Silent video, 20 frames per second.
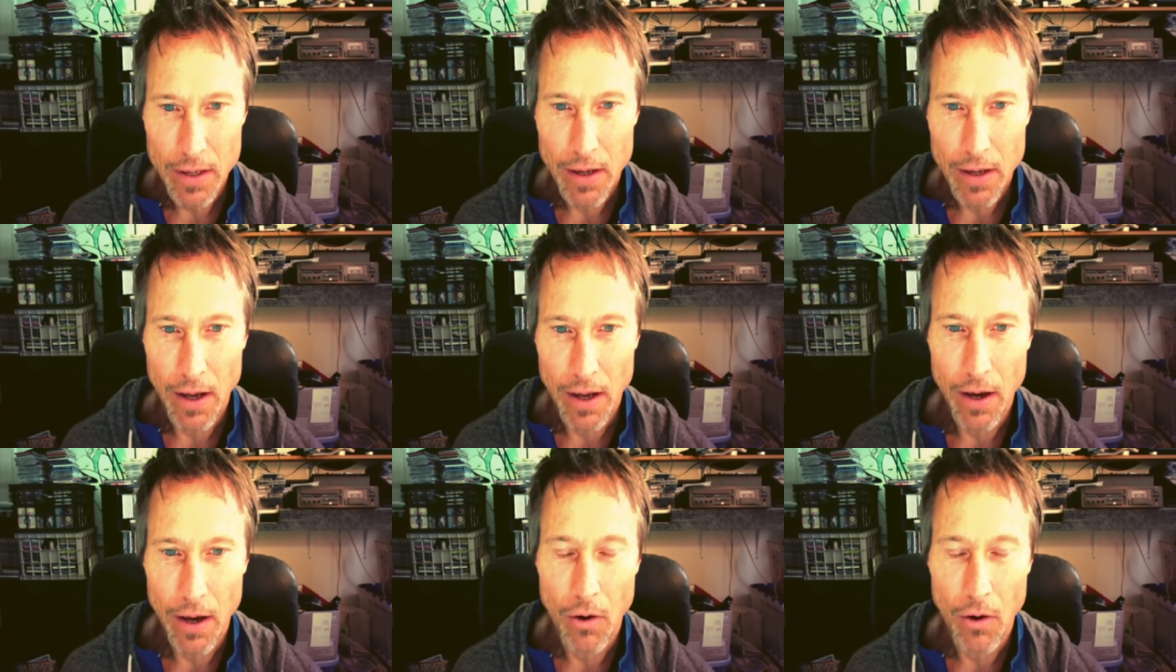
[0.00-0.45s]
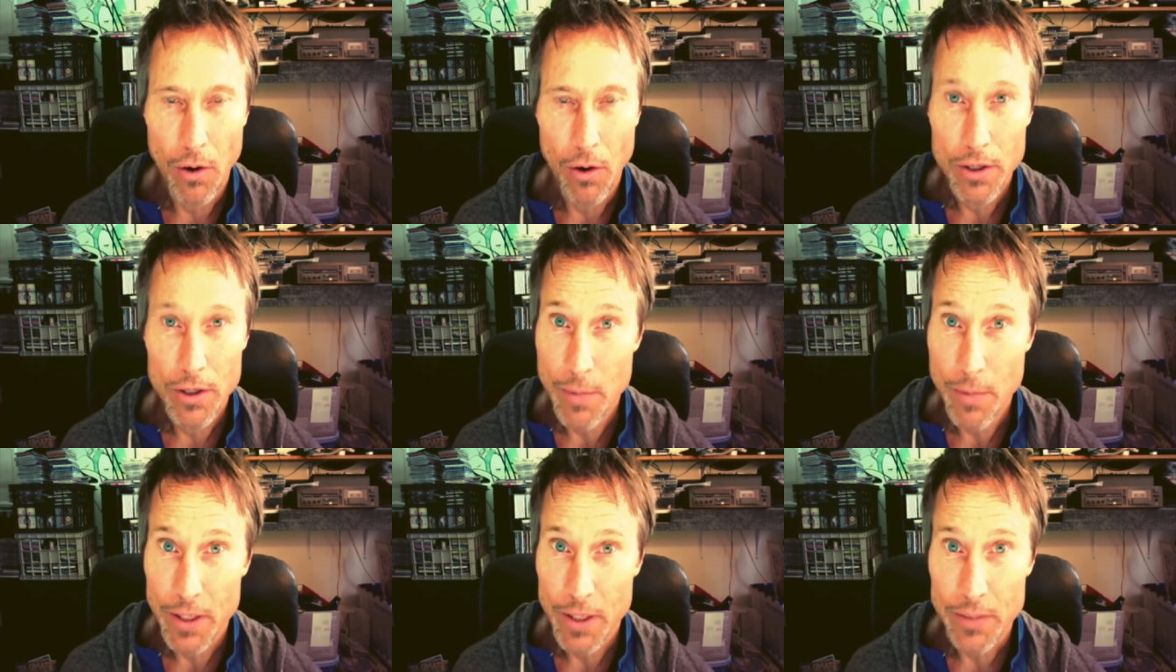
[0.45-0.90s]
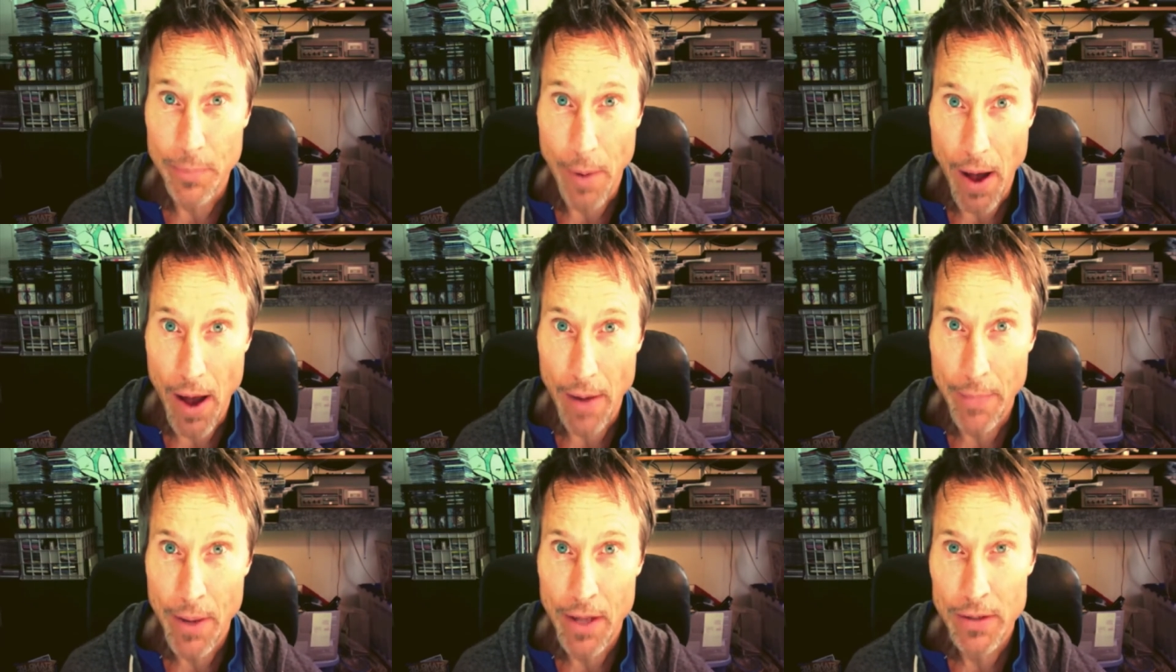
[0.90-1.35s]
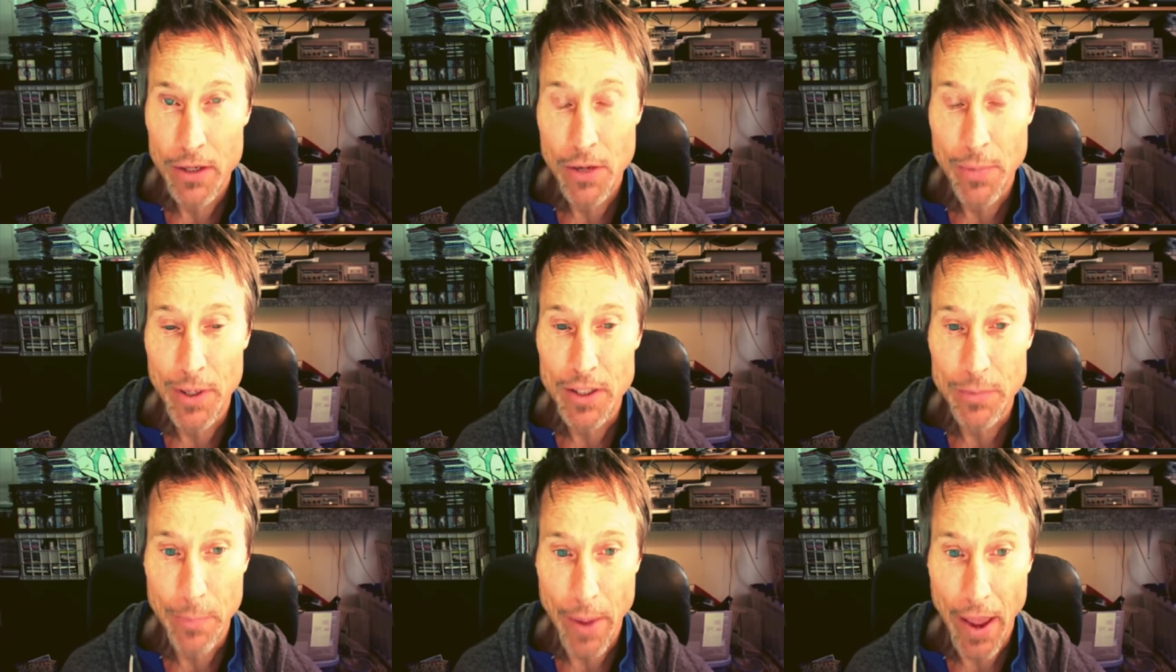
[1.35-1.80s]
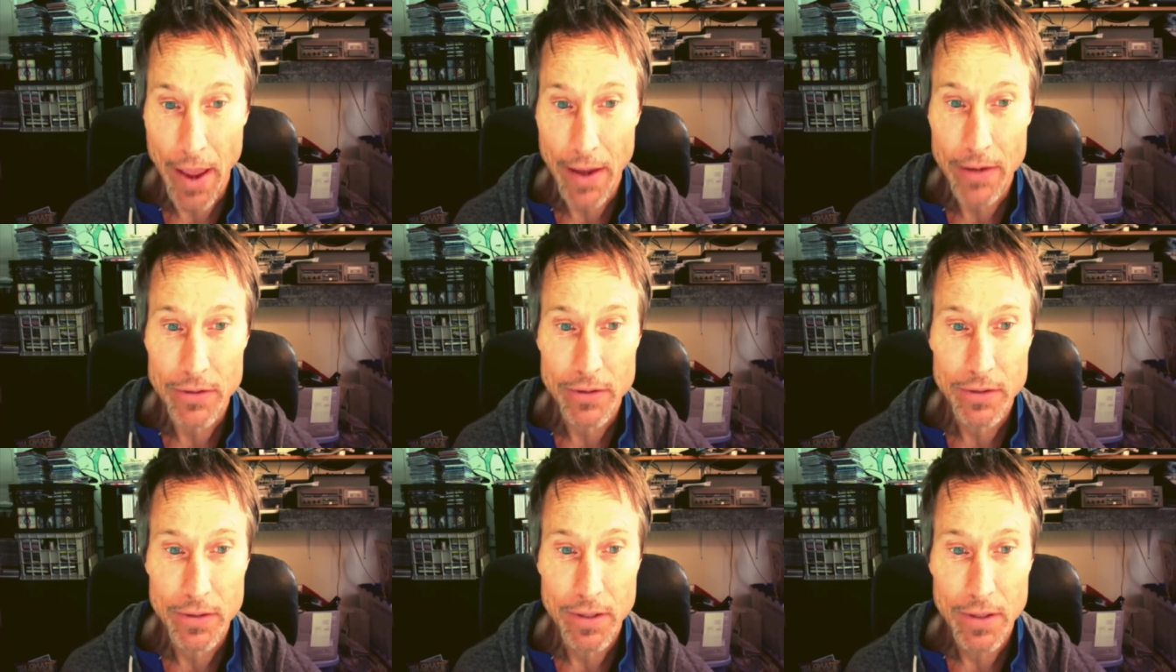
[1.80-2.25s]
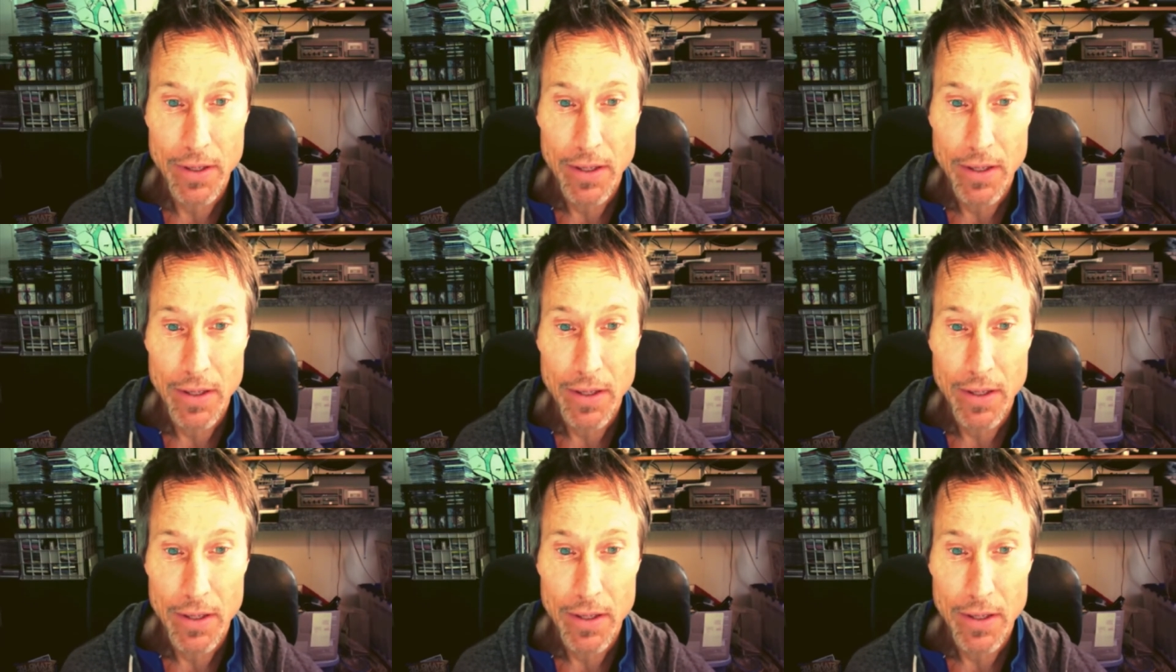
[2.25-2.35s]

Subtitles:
or too much bottom end, too much bass.